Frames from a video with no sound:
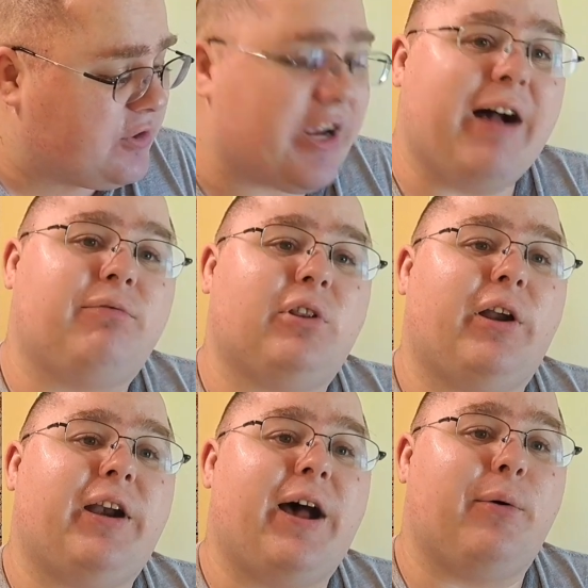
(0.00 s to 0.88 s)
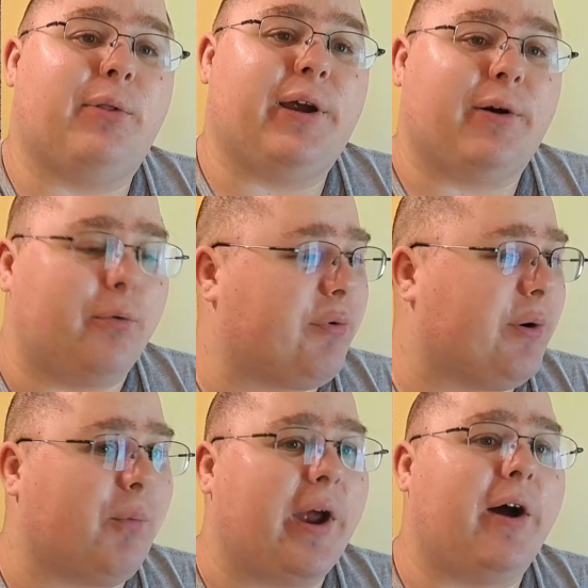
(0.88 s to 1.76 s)
She got flooded out there
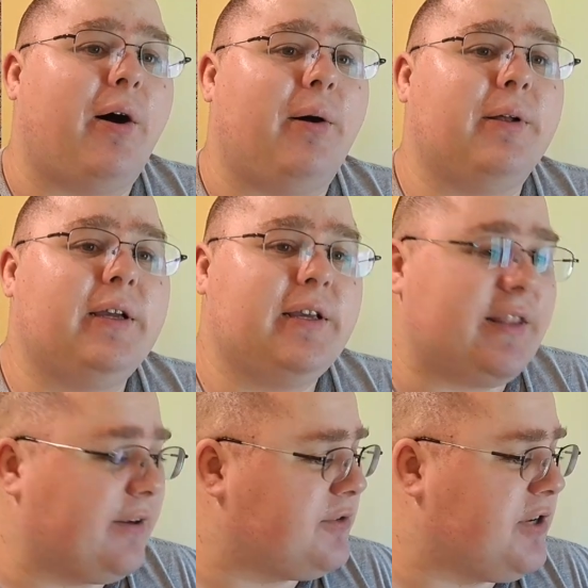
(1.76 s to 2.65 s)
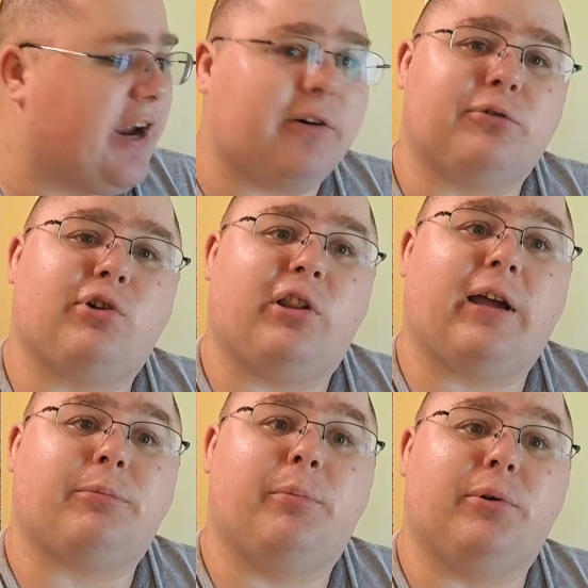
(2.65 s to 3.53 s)
over in Whitehall. That was Carol's
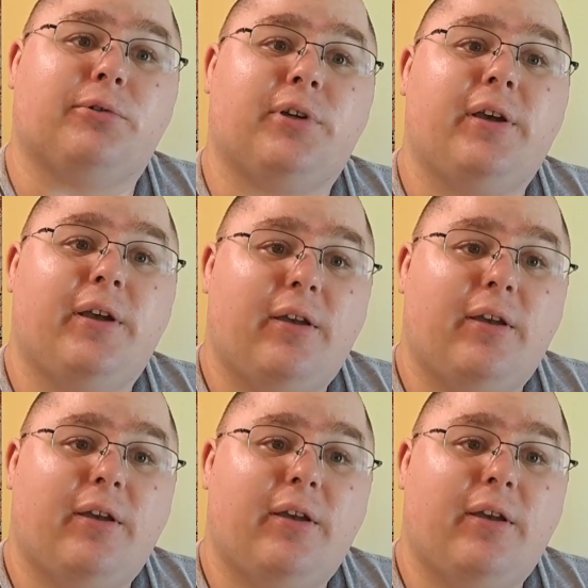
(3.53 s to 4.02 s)
Collectibles.